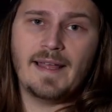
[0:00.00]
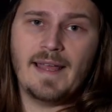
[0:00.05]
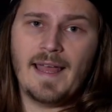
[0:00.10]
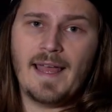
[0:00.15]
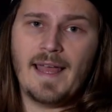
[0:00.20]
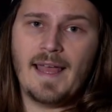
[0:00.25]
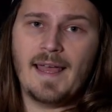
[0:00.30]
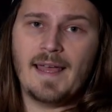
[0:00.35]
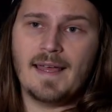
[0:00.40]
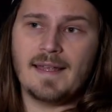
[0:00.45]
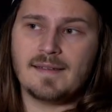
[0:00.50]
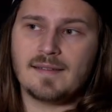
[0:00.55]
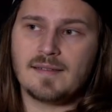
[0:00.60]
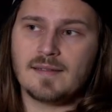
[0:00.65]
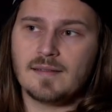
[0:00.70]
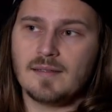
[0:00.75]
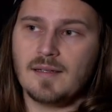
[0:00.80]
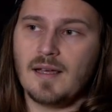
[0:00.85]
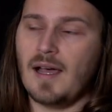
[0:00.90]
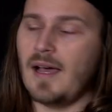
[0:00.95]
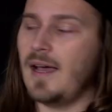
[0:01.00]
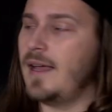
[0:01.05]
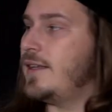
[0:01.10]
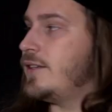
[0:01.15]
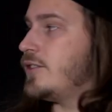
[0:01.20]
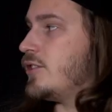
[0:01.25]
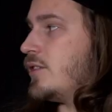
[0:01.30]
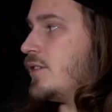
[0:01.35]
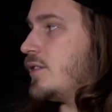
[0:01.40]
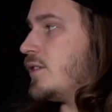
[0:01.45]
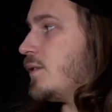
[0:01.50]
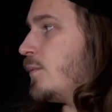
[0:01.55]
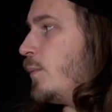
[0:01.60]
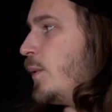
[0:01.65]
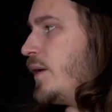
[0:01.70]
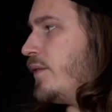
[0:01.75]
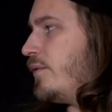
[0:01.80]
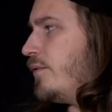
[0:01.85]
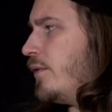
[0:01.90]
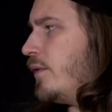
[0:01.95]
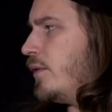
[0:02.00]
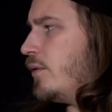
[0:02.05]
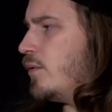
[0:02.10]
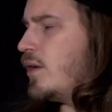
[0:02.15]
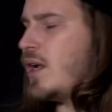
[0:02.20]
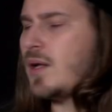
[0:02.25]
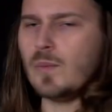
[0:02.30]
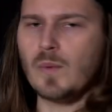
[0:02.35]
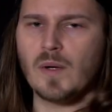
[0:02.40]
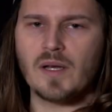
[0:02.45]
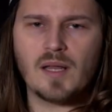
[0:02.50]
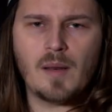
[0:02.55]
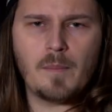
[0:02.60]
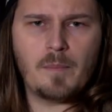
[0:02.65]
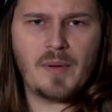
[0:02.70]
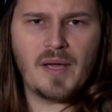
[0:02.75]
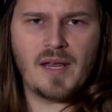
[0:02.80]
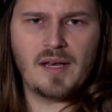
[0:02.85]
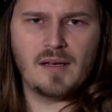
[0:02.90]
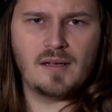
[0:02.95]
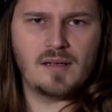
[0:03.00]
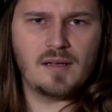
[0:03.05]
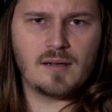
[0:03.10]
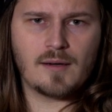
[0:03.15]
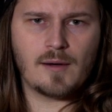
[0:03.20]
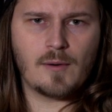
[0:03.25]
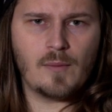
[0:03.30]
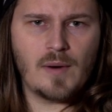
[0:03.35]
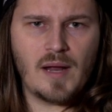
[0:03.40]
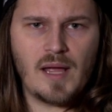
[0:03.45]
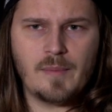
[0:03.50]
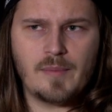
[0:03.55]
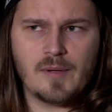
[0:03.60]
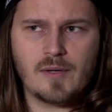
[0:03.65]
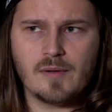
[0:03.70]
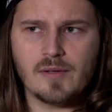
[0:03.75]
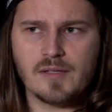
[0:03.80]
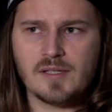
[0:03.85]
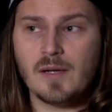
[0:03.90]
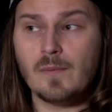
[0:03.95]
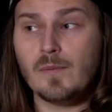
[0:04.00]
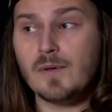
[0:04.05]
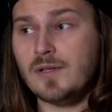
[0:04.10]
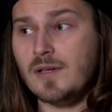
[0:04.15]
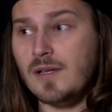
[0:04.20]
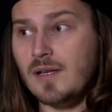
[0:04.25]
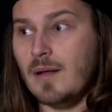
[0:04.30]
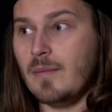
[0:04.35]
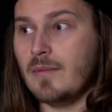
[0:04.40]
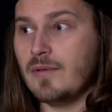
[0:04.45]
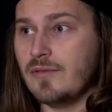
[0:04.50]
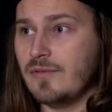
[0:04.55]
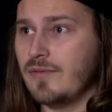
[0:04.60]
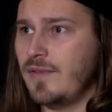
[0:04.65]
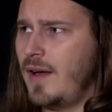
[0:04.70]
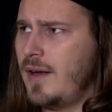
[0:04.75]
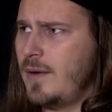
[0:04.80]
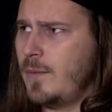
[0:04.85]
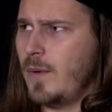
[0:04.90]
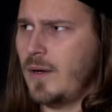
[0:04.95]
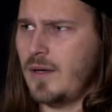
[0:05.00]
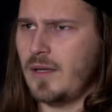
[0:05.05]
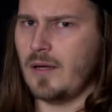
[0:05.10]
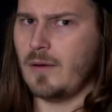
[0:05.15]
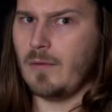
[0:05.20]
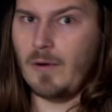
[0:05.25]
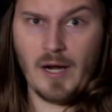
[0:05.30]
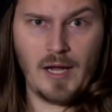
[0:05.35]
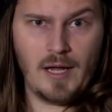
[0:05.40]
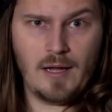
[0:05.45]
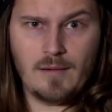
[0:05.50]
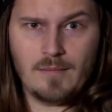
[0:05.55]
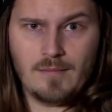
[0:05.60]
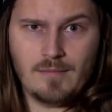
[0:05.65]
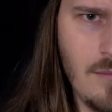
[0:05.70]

and I just went for a red one and painted it gray because I wasn't able to find one in gray.